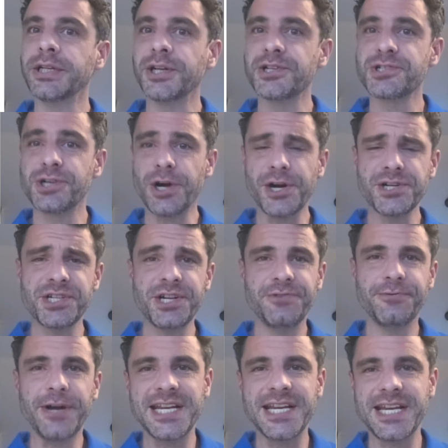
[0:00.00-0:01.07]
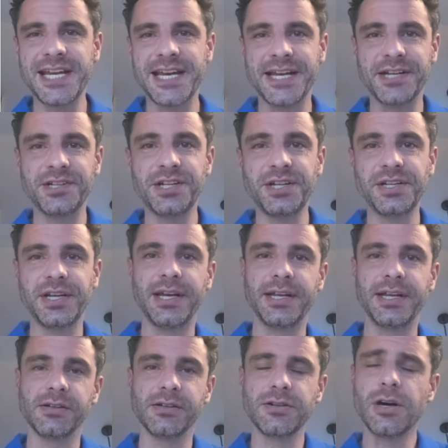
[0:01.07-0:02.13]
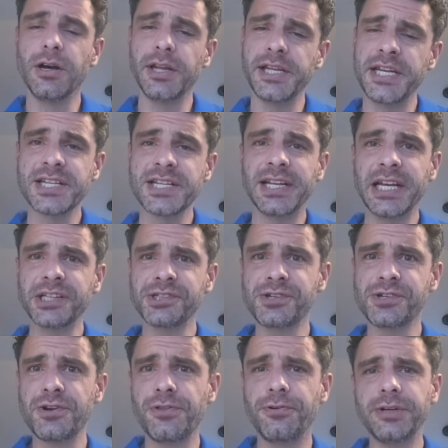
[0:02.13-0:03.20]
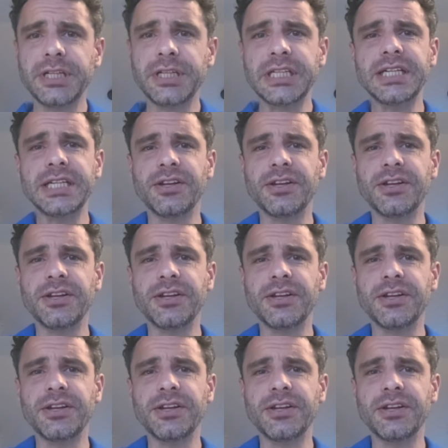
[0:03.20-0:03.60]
charging right ahead and calling this Lecture 3.